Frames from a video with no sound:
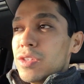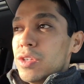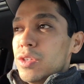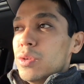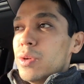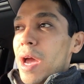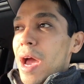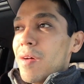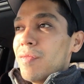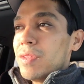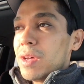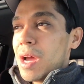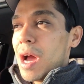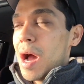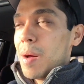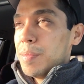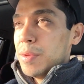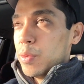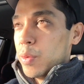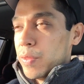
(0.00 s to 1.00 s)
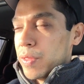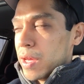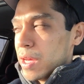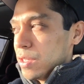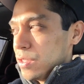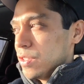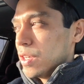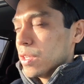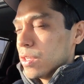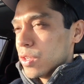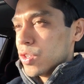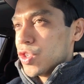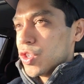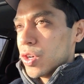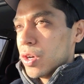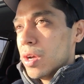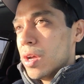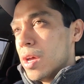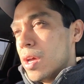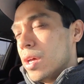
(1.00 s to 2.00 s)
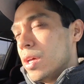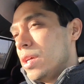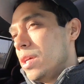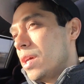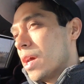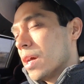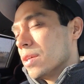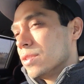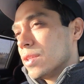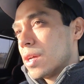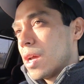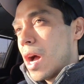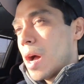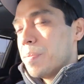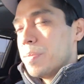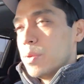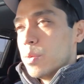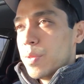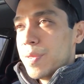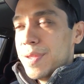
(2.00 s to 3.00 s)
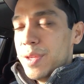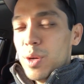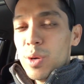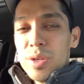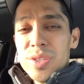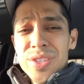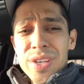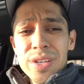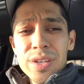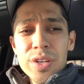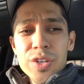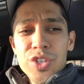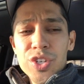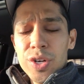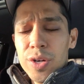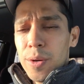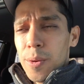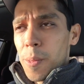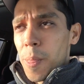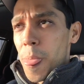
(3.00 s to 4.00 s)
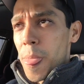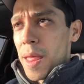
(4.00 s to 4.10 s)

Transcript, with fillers: So you have the copy with his signature, he has the copy with your signature,